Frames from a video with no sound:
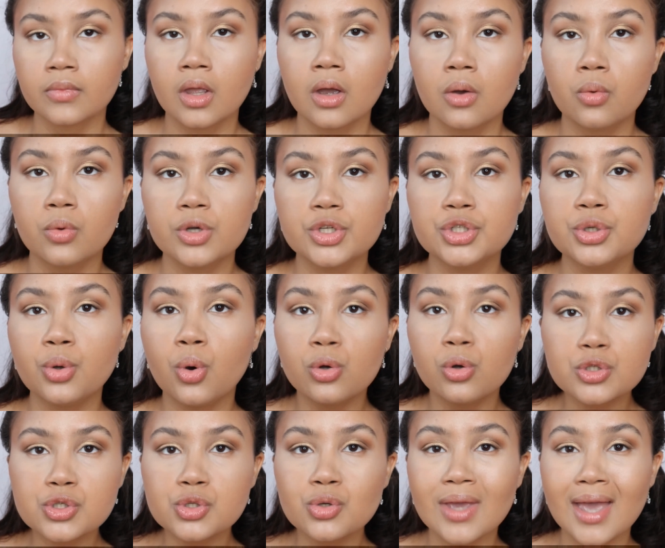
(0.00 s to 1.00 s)
What you
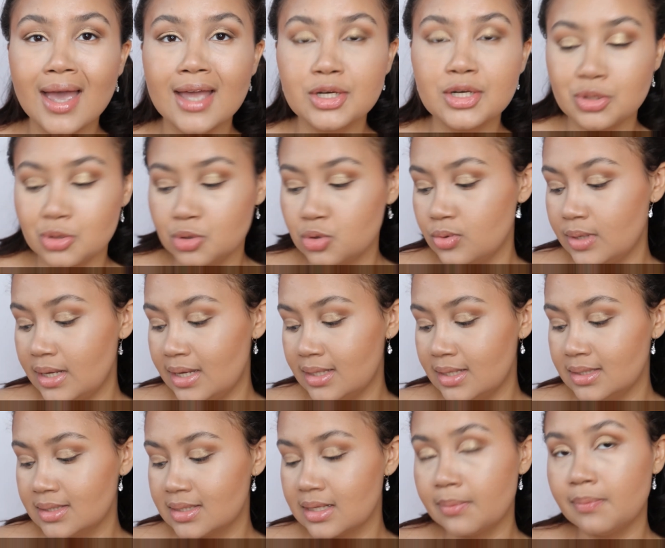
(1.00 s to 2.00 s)
also can do
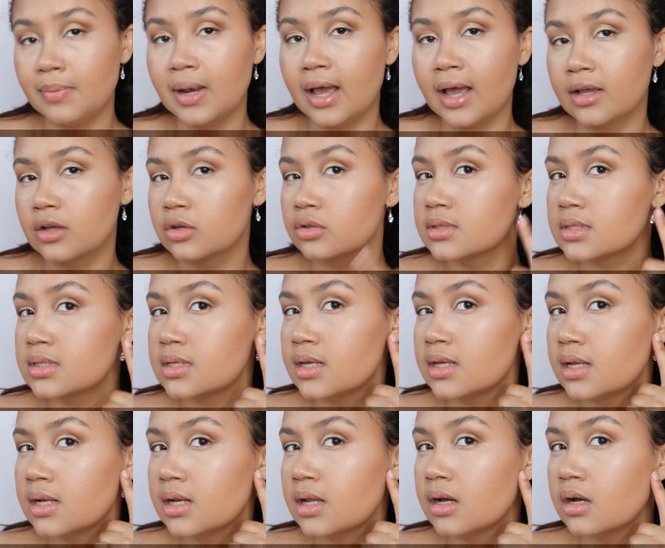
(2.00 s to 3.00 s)
is apply
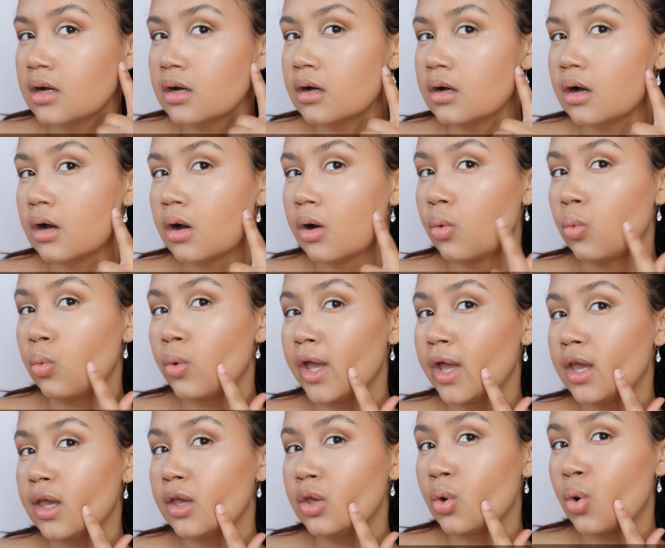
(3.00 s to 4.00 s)
concealer
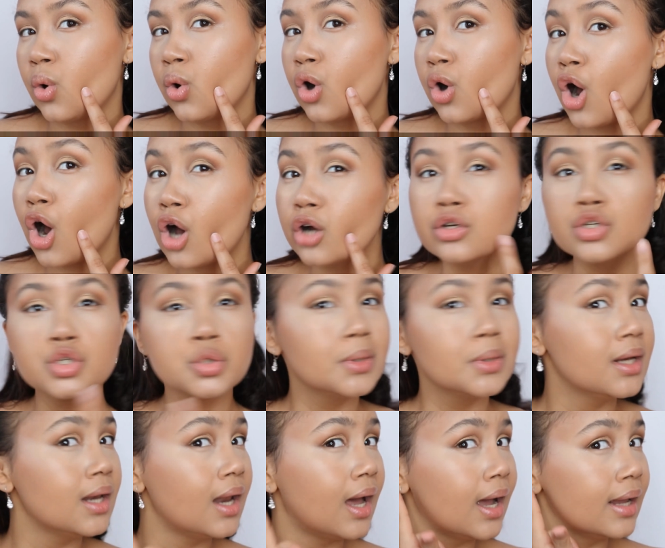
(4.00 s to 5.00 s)
where your contour
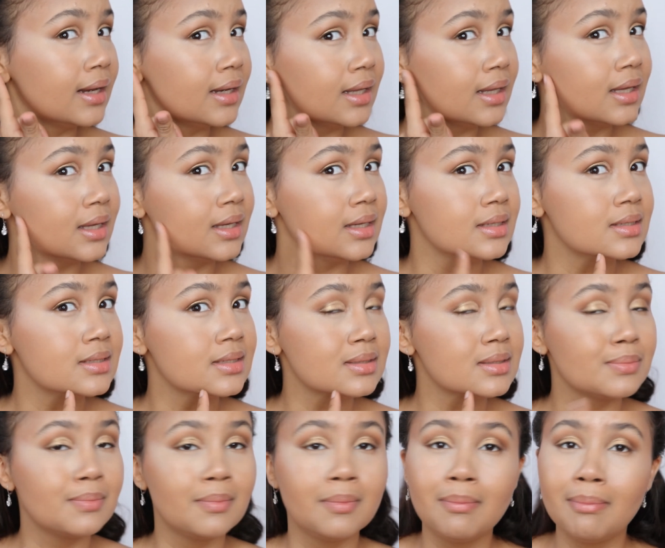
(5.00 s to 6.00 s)
line is,
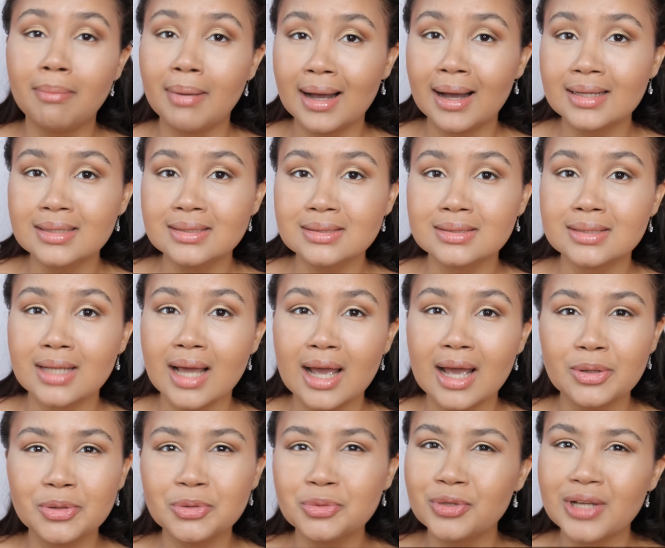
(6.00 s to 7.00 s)
but I
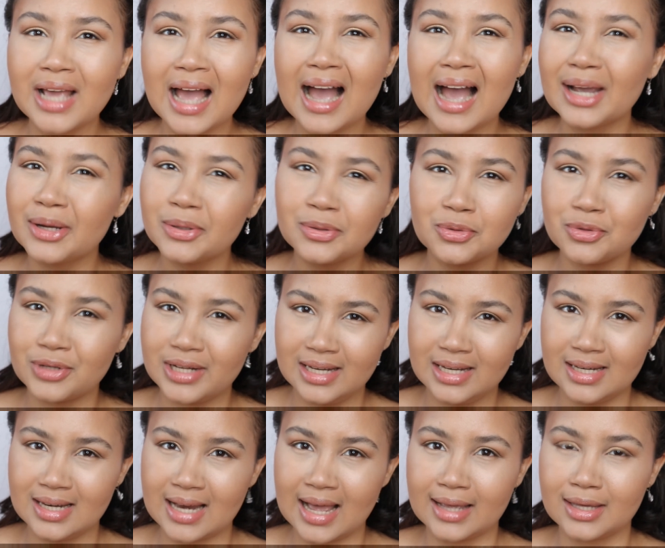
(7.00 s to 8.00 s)
don't
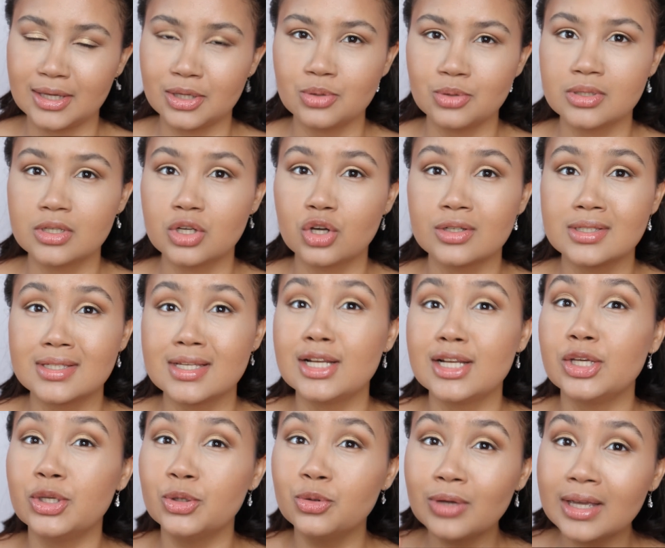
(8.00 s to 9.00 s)
really like using concealer.
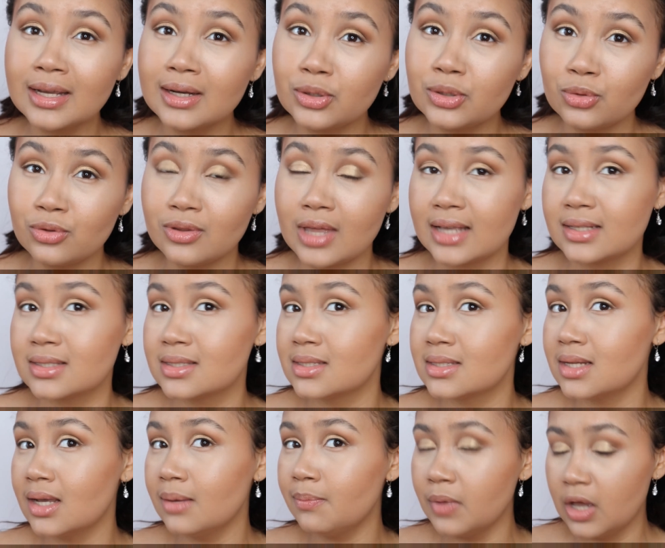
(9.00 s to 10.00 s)
You can do that
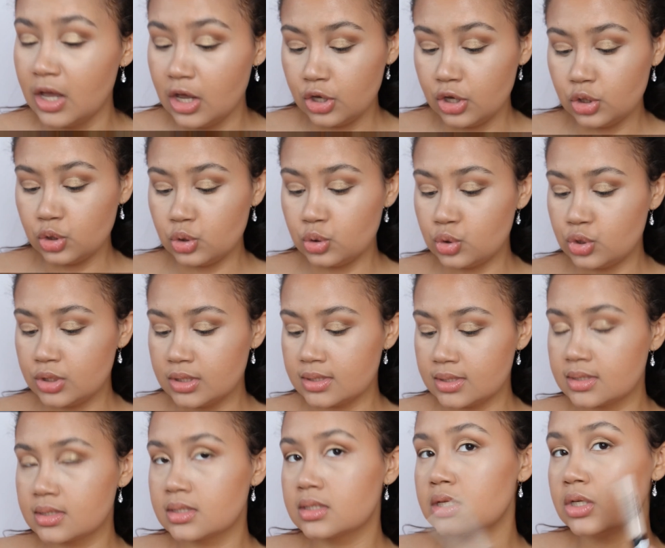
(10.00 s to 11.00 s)
step. You
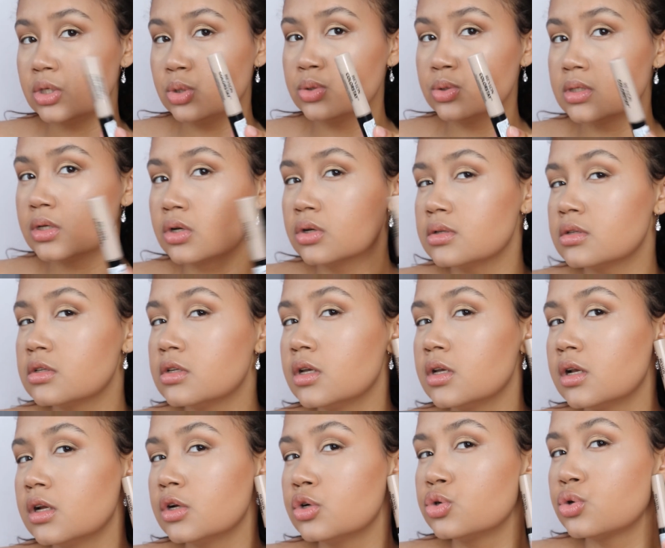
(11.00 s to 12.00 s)
just use the
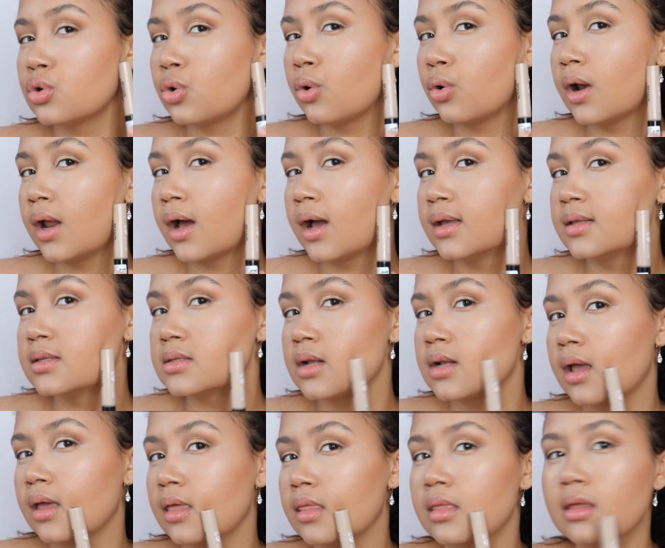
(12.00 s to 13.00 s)
concealer, draw lines
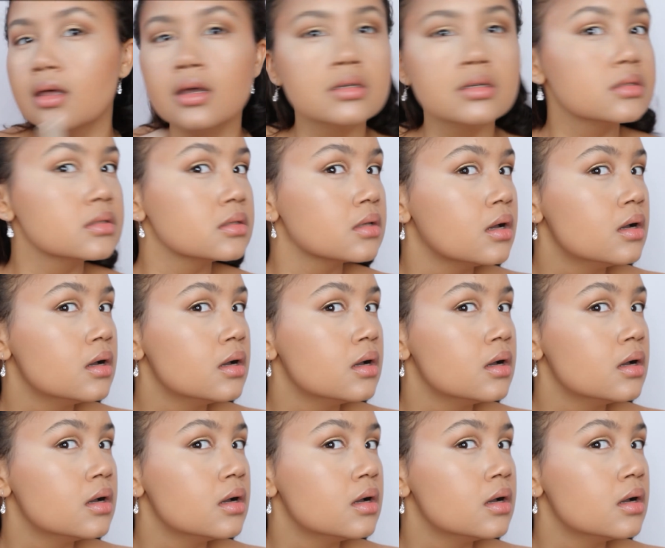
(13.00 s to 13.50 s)
like this,